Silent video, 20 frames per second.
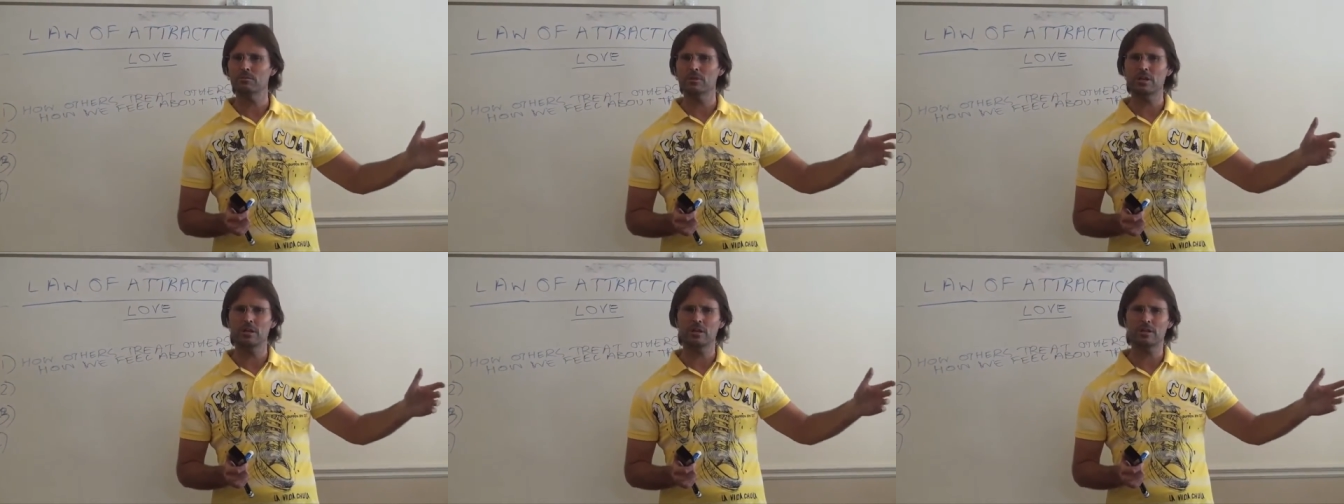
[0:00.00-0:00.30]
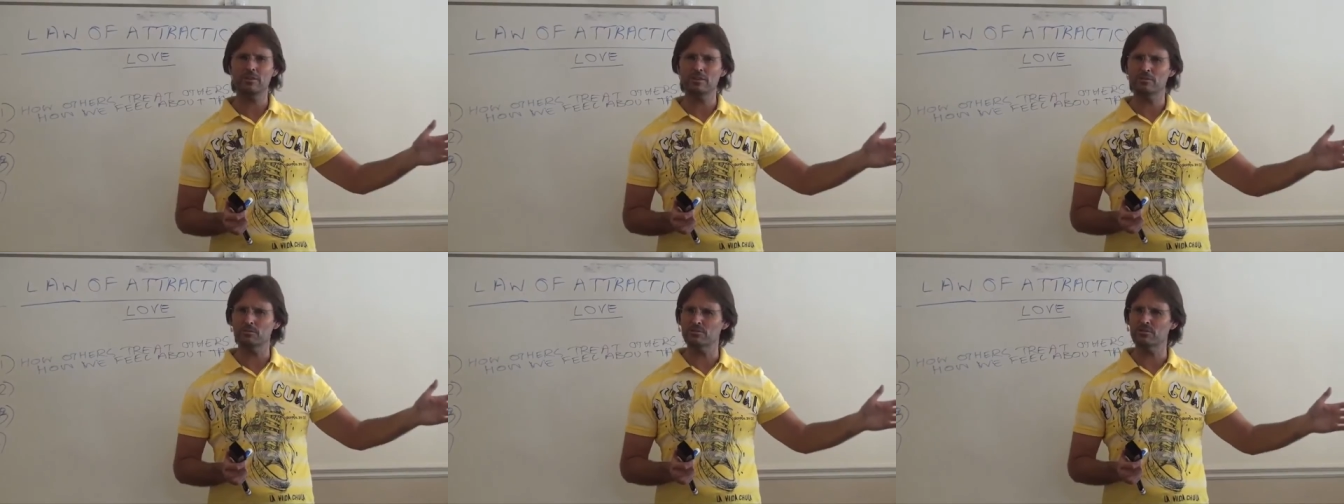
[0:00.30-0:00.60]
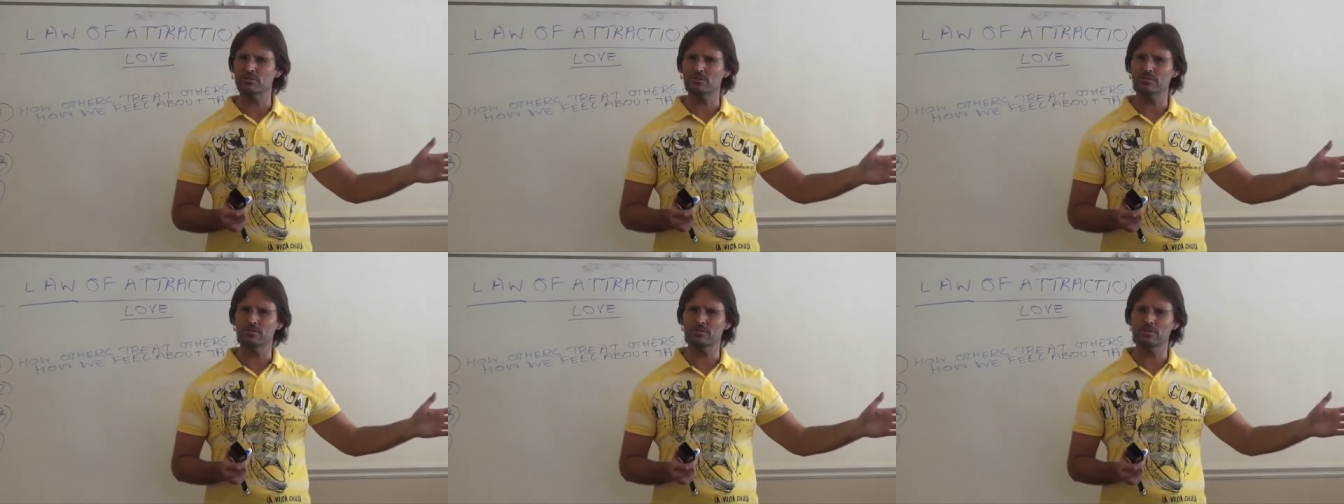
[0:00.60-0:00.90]
uh, I think it
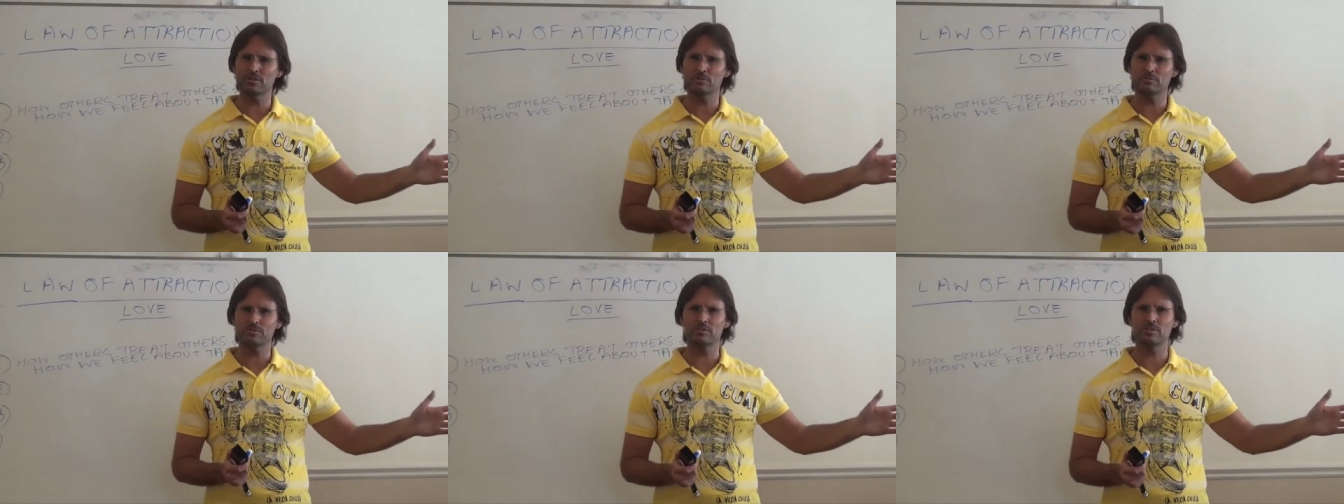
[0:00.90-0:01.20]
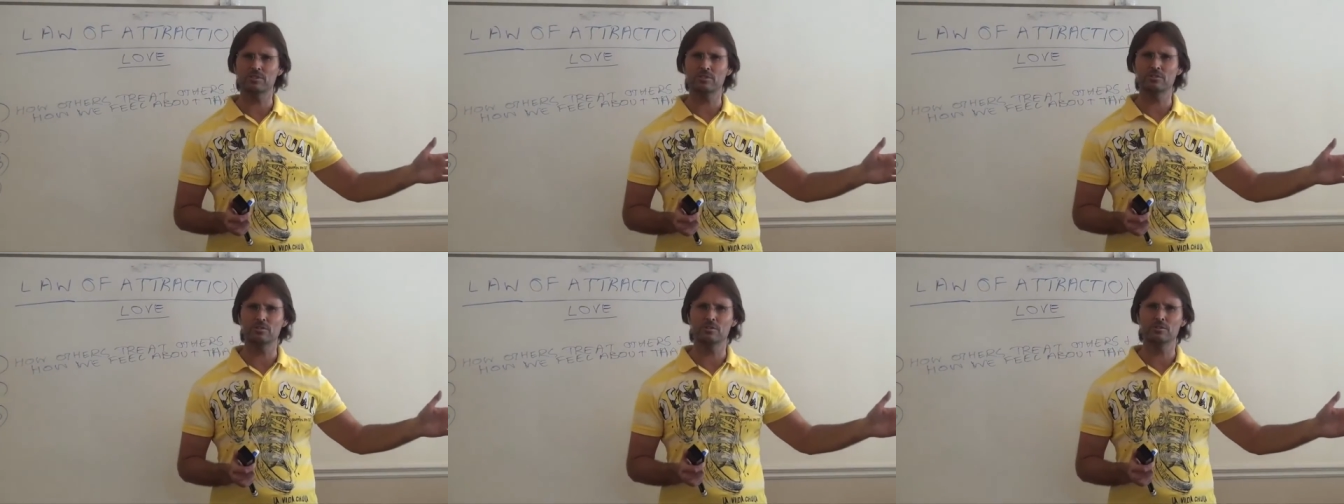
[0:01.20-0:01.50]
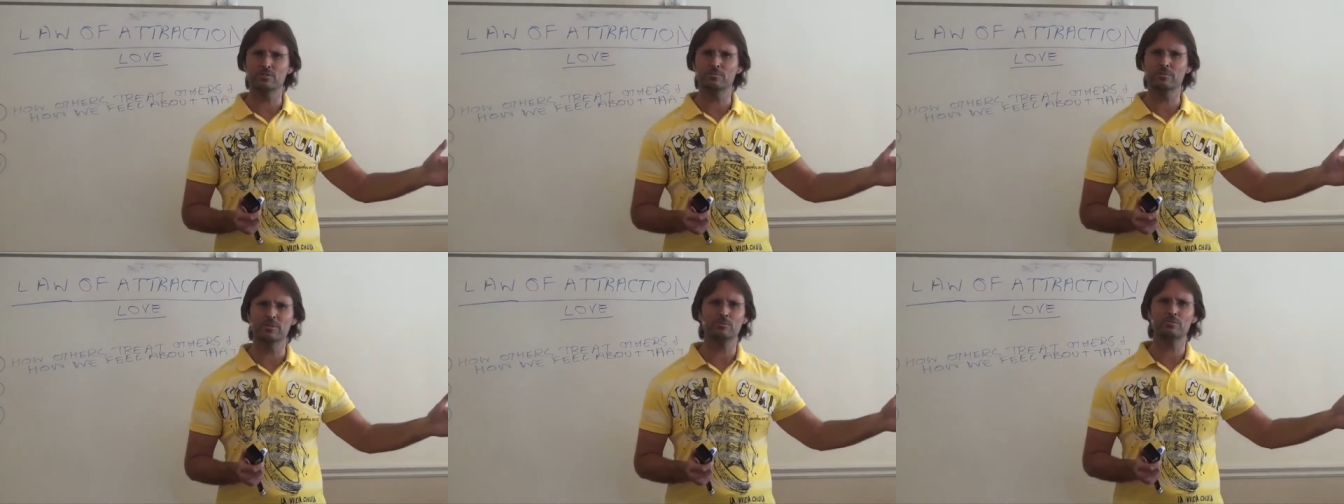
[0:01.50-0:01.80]
was, in, it was in the
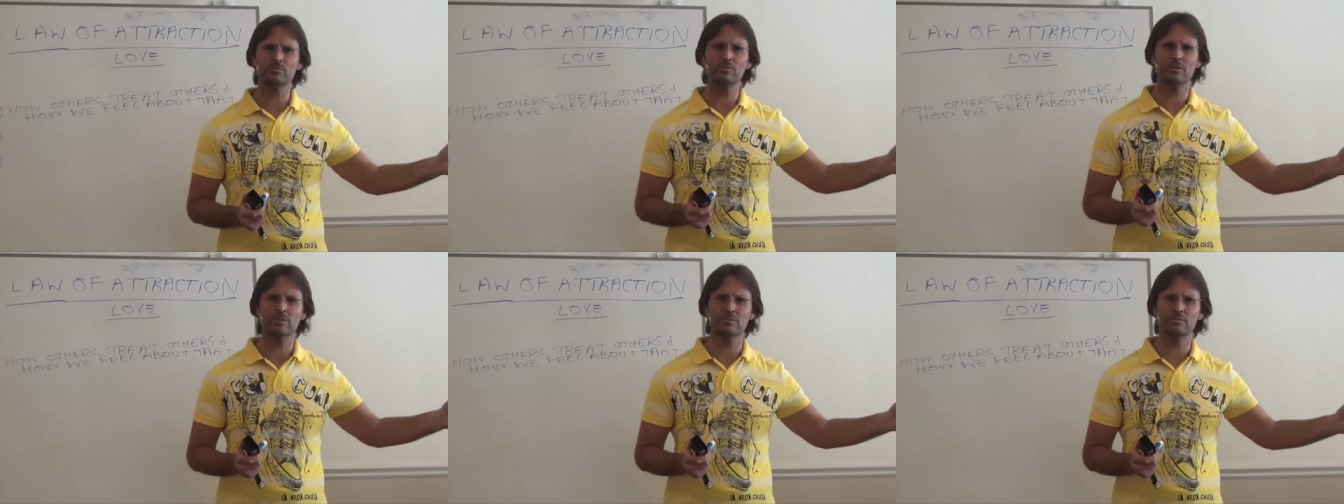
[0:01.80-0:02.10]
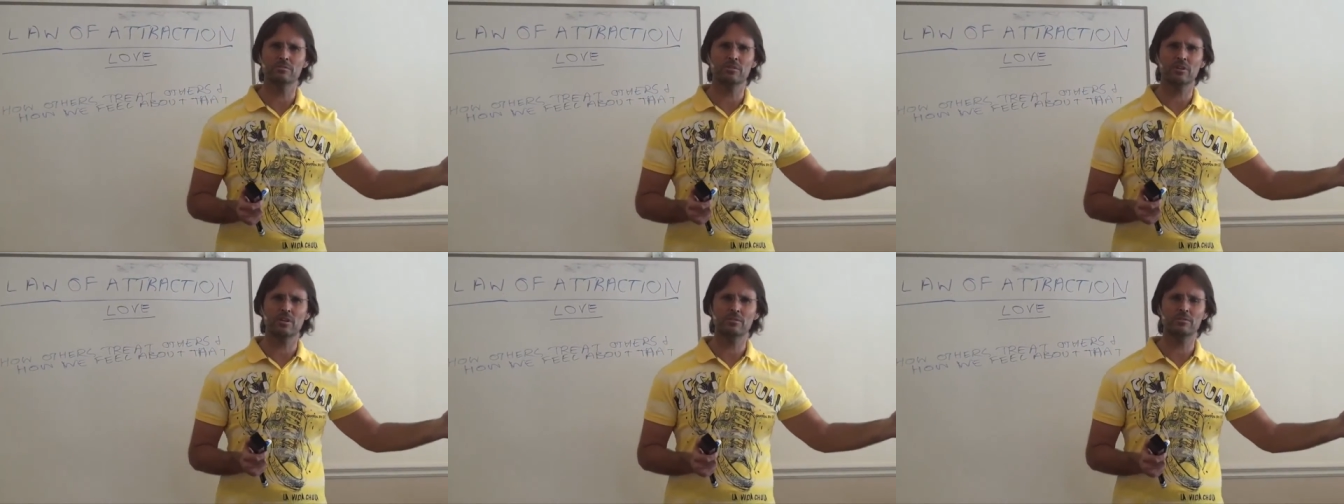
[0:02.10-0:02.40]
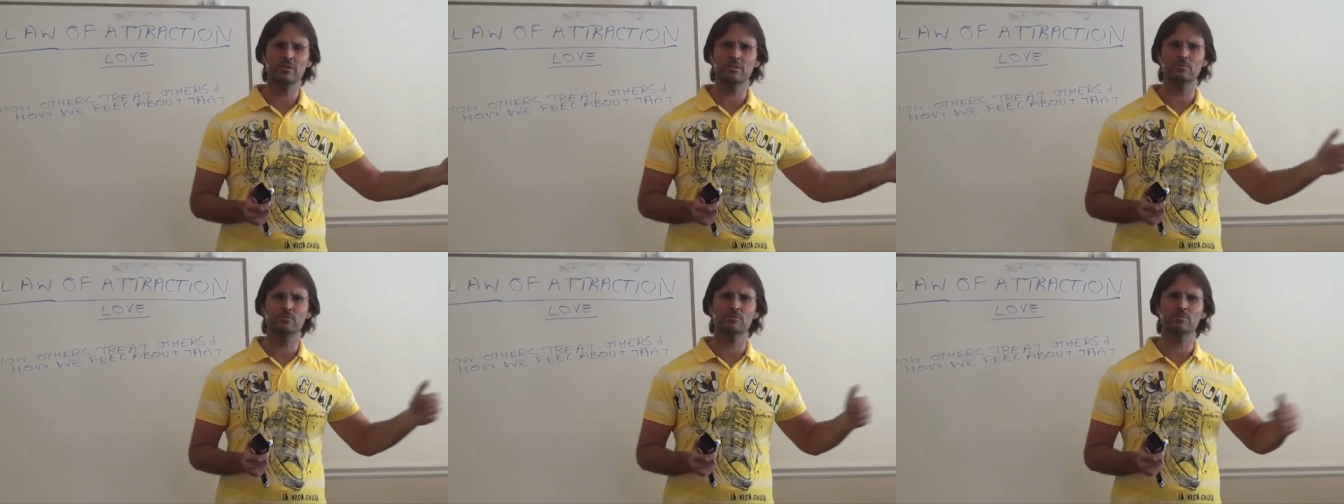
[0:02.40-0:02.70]
news, but it was on, I
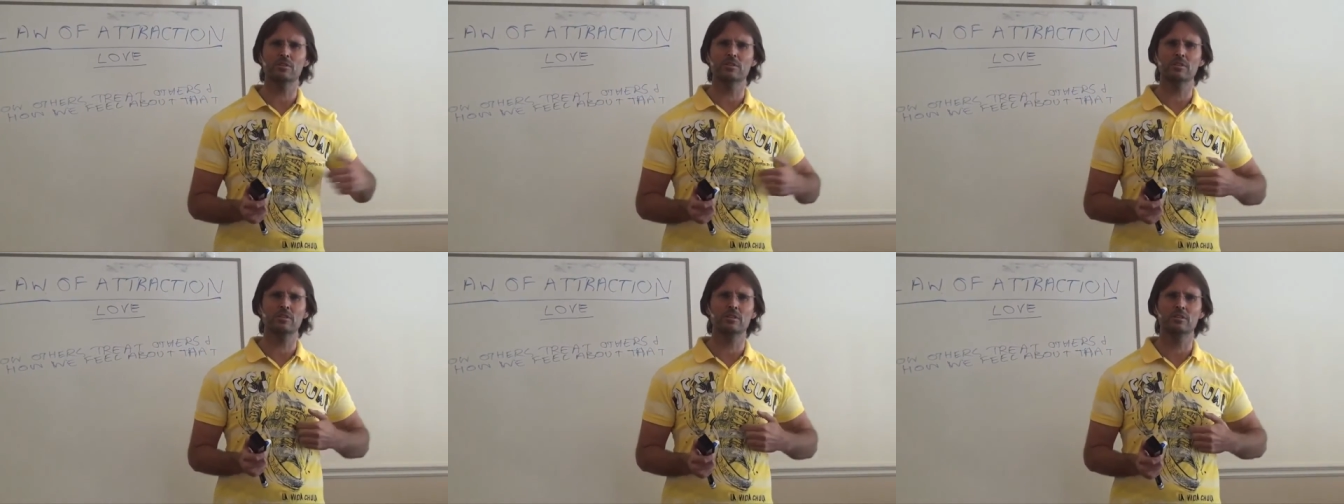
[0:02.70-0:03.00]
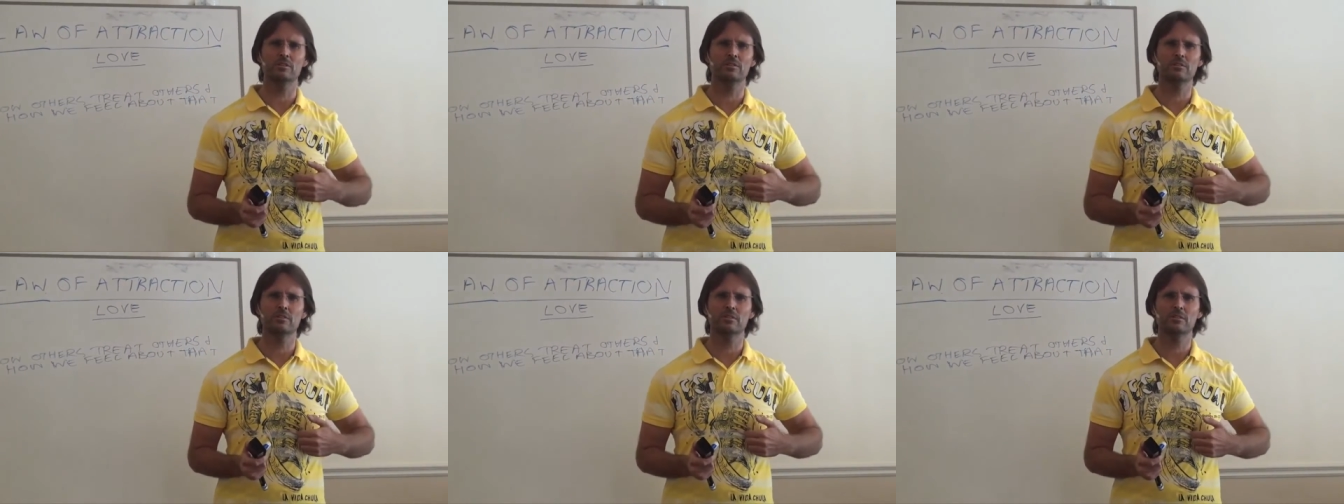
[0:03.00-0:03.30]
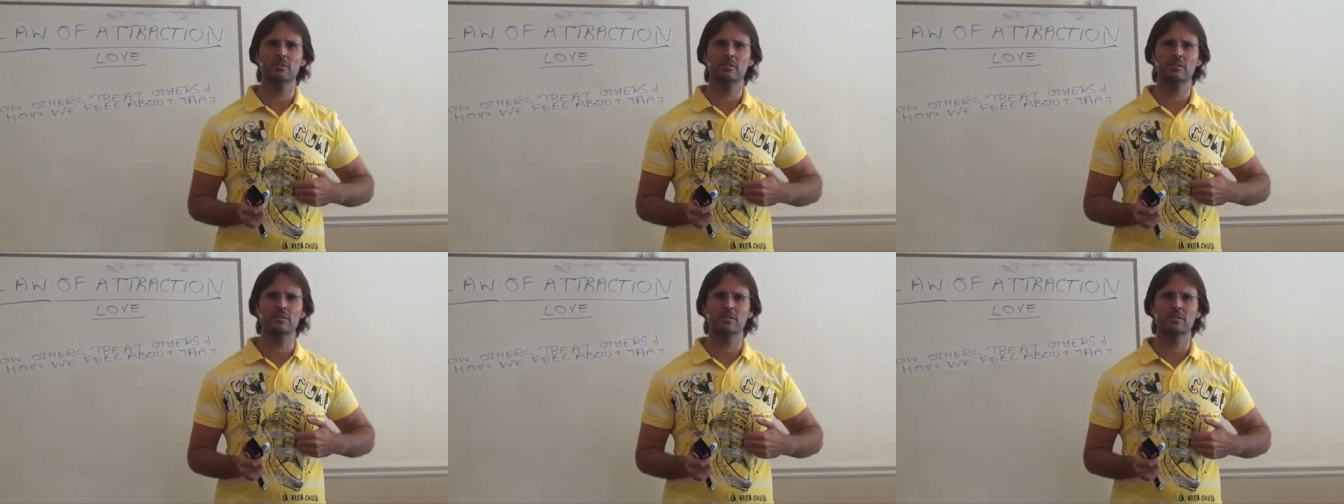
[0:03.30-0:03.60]
think it was on, a,
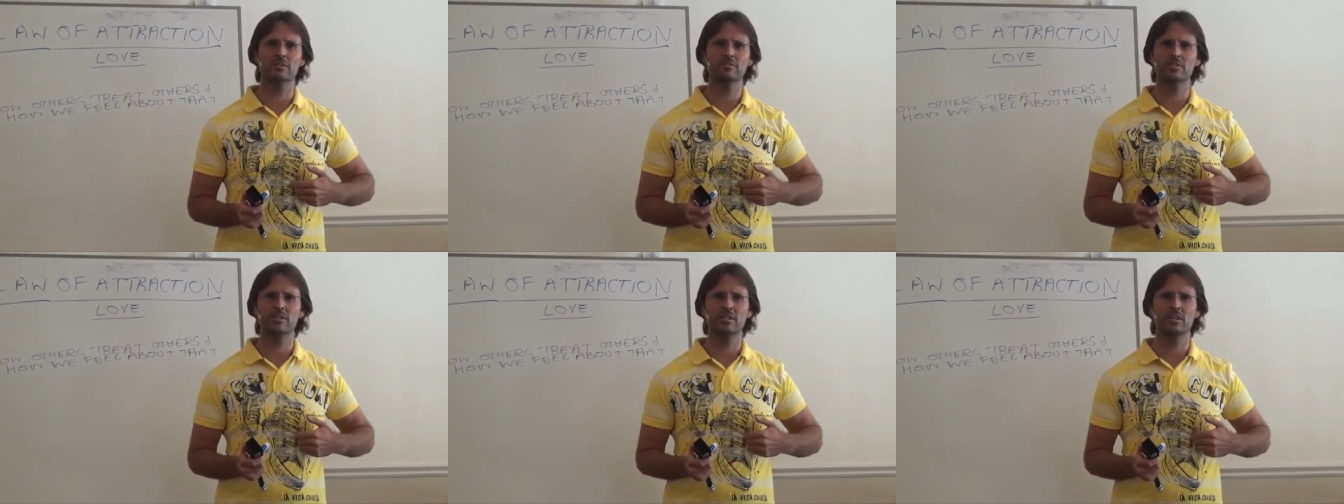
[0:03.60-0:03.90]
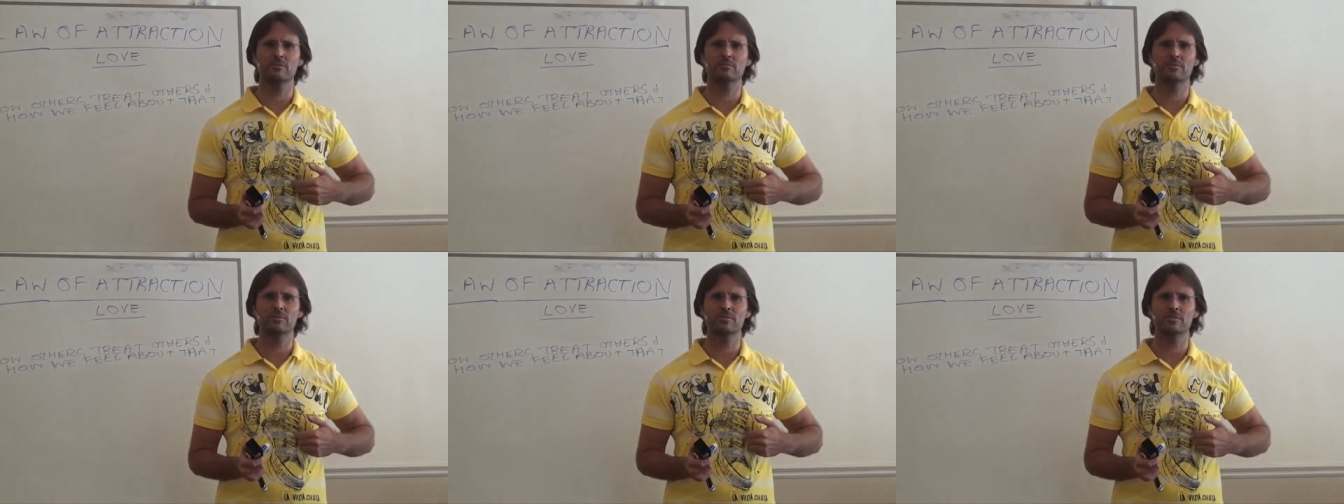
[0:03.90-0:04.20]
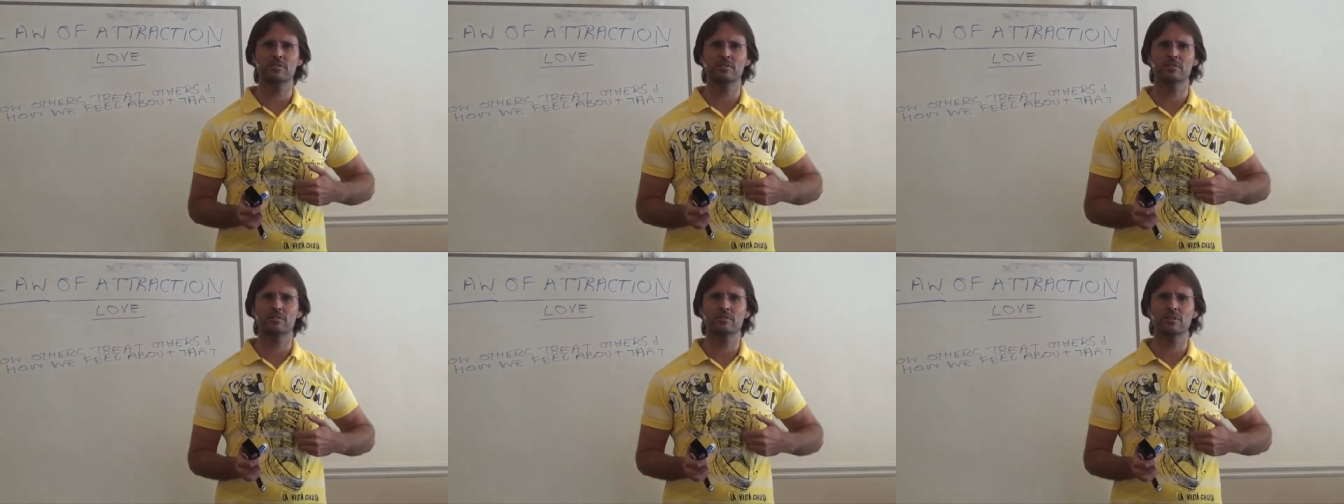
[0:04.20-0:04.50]
on the internet,
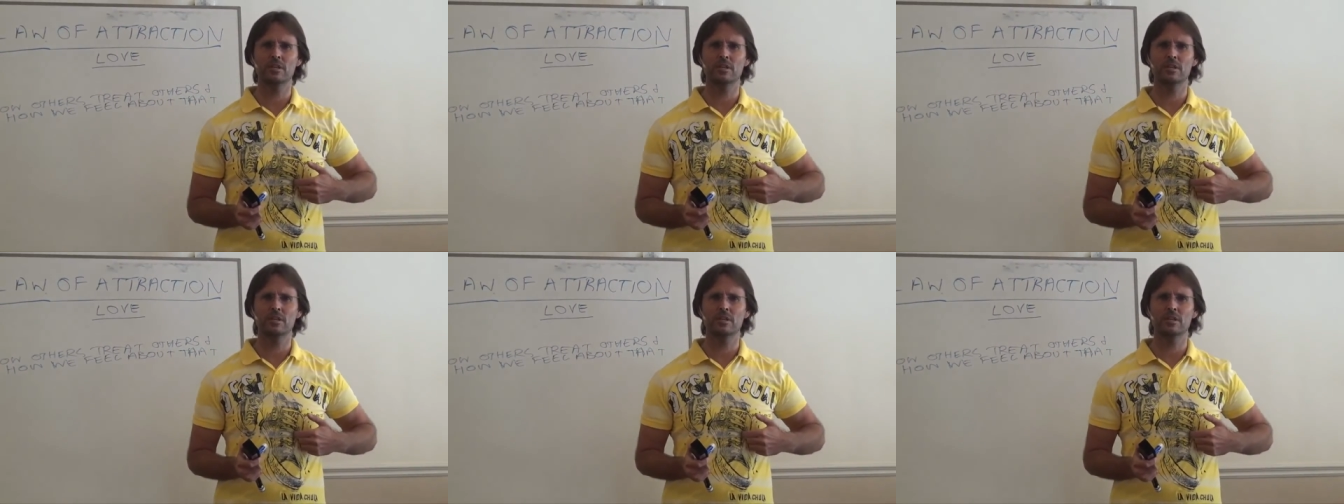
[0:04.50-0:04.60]
wasn't it?